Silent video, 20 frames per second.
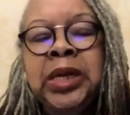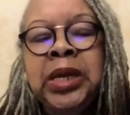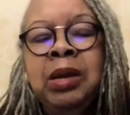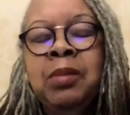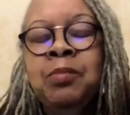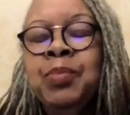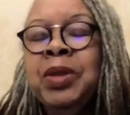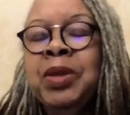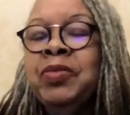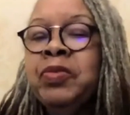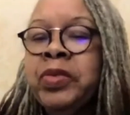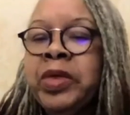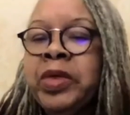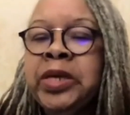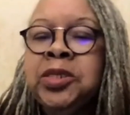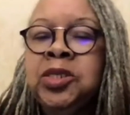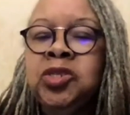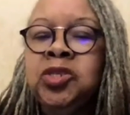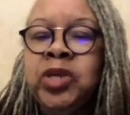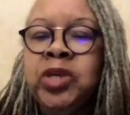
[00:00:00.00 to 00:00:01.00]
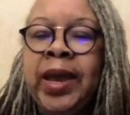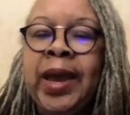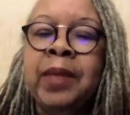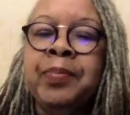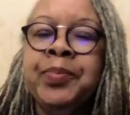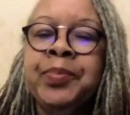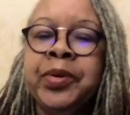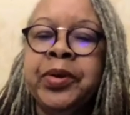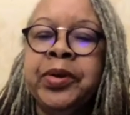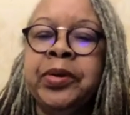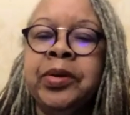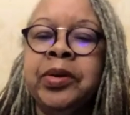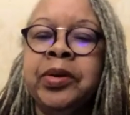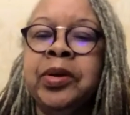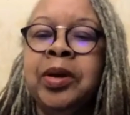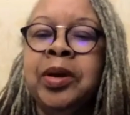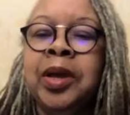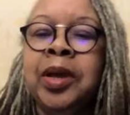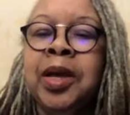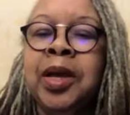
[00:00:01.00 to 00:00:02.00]
But this chapter
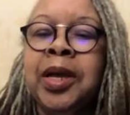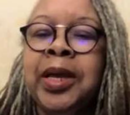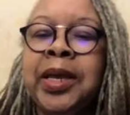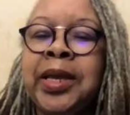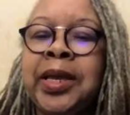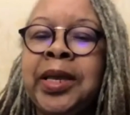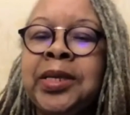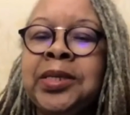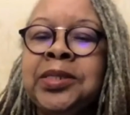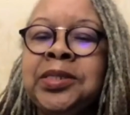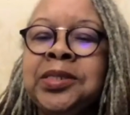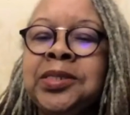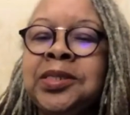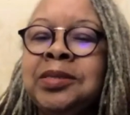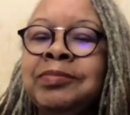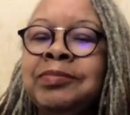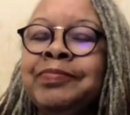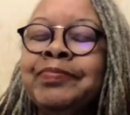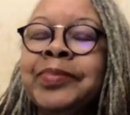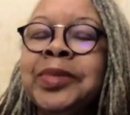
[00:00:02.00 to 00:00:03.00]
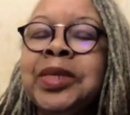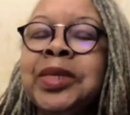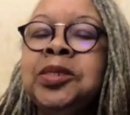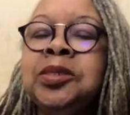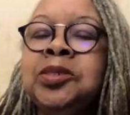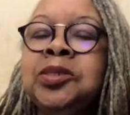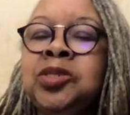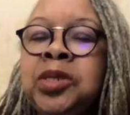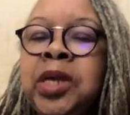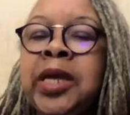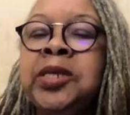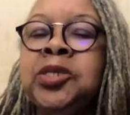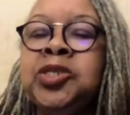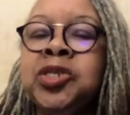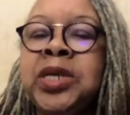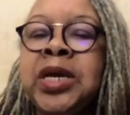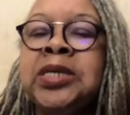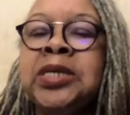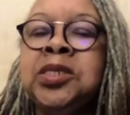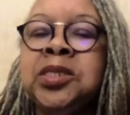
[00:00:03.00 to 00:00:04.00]
is, it
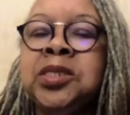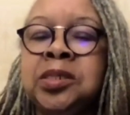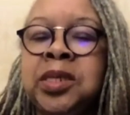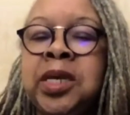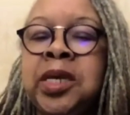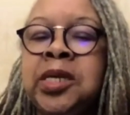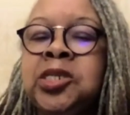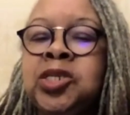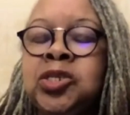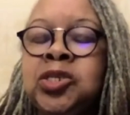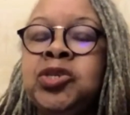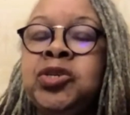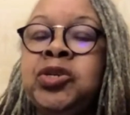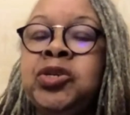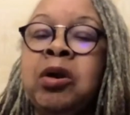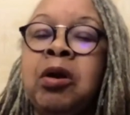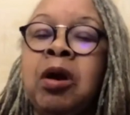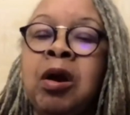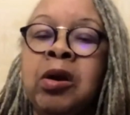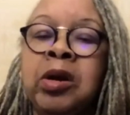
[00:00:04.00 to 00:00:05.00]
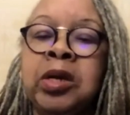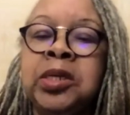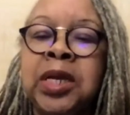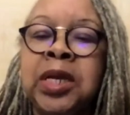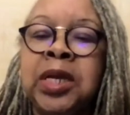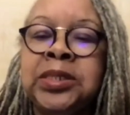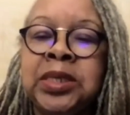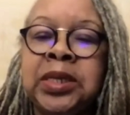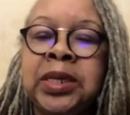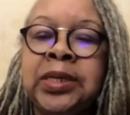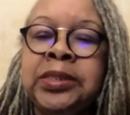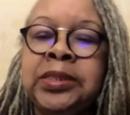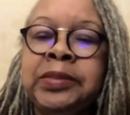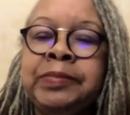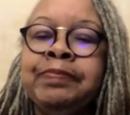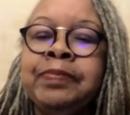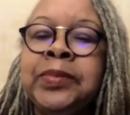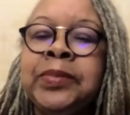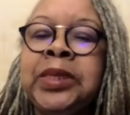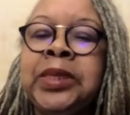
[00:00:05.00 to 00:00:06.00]
just sticks to your heart, doesn't it?
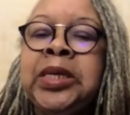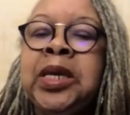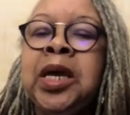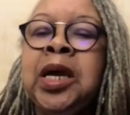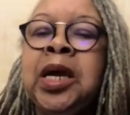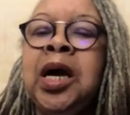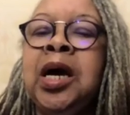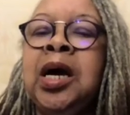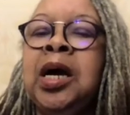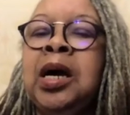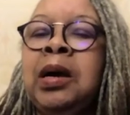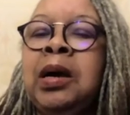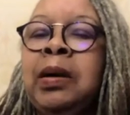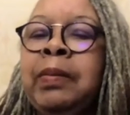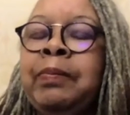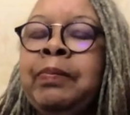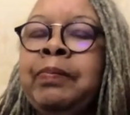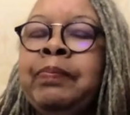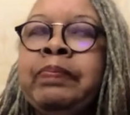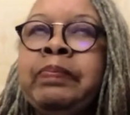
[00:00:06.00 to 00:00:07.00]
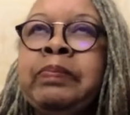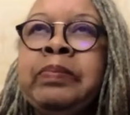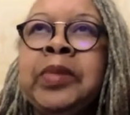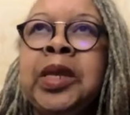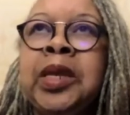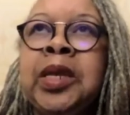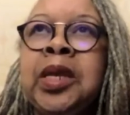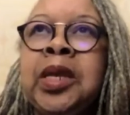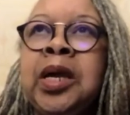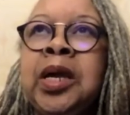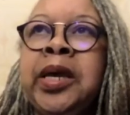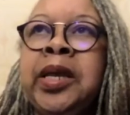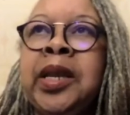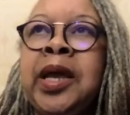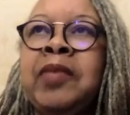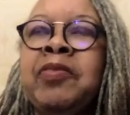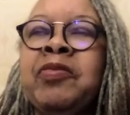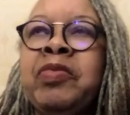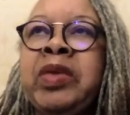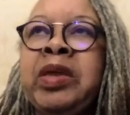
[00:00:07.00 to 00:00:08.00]
And
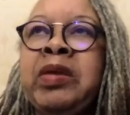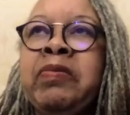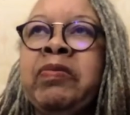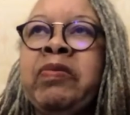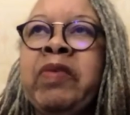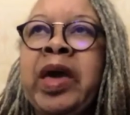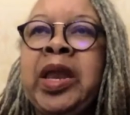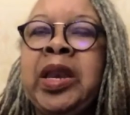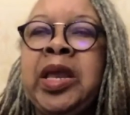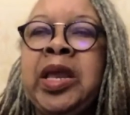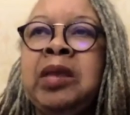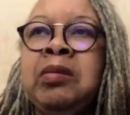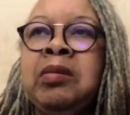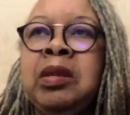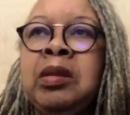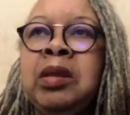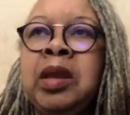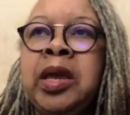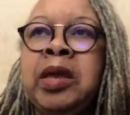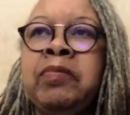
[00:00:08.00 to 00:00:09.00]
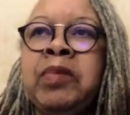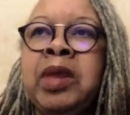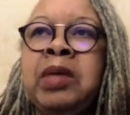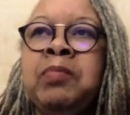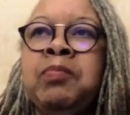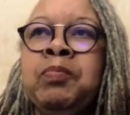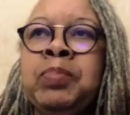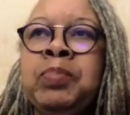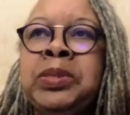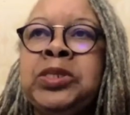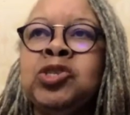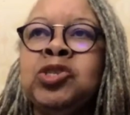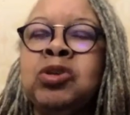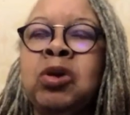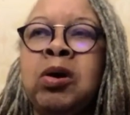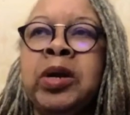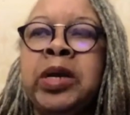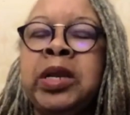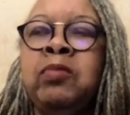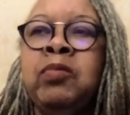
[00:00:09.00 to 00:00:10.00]
I think that in
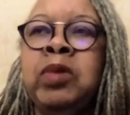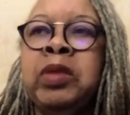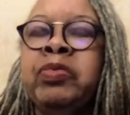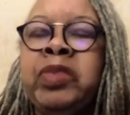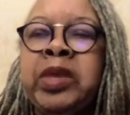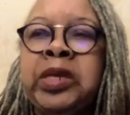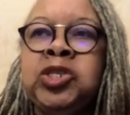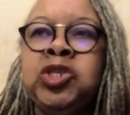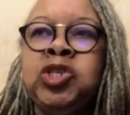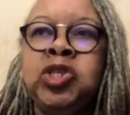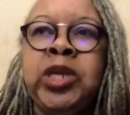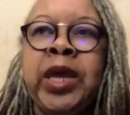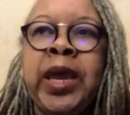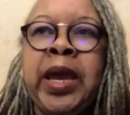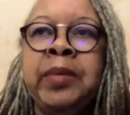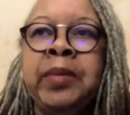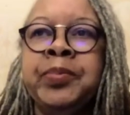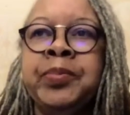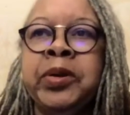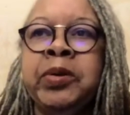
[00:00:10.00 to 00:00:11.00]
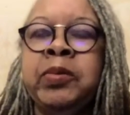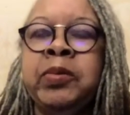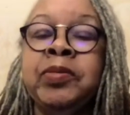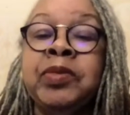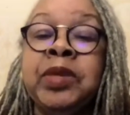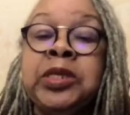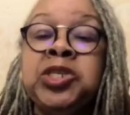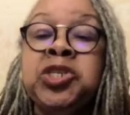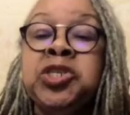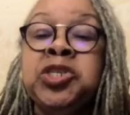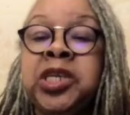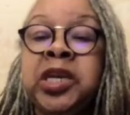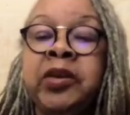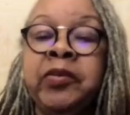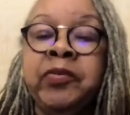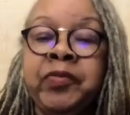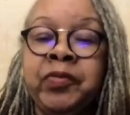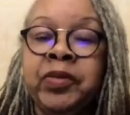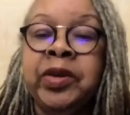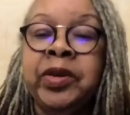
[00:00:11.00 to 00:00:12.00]
starting with this chapter, with the
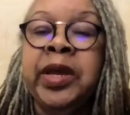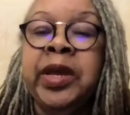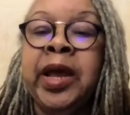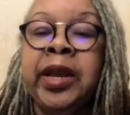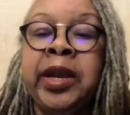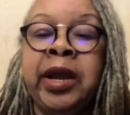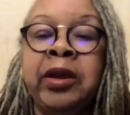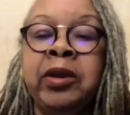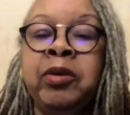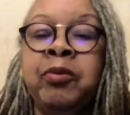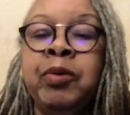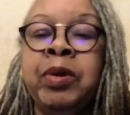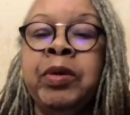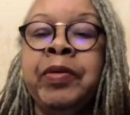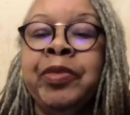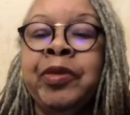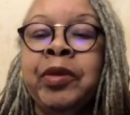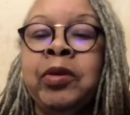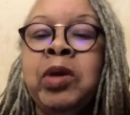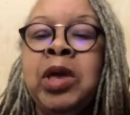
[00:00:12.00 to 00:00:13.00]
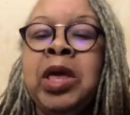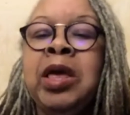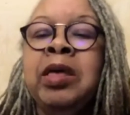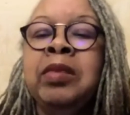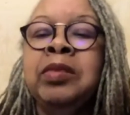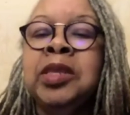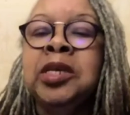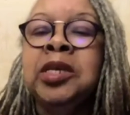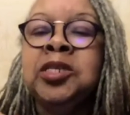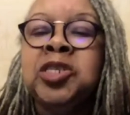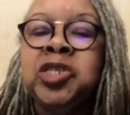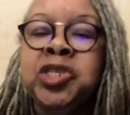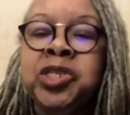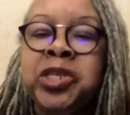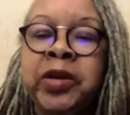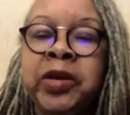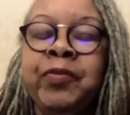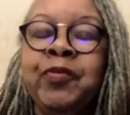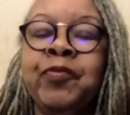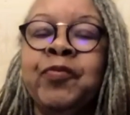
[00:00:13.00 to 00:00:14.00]
shift, and I agree with you, the
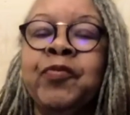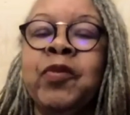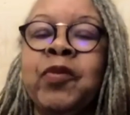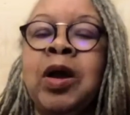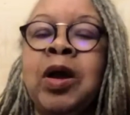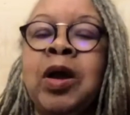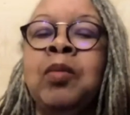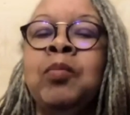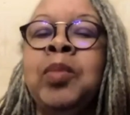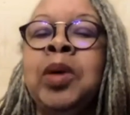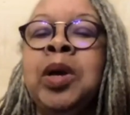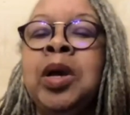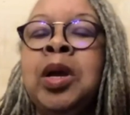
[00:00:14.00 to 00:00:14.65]
shift from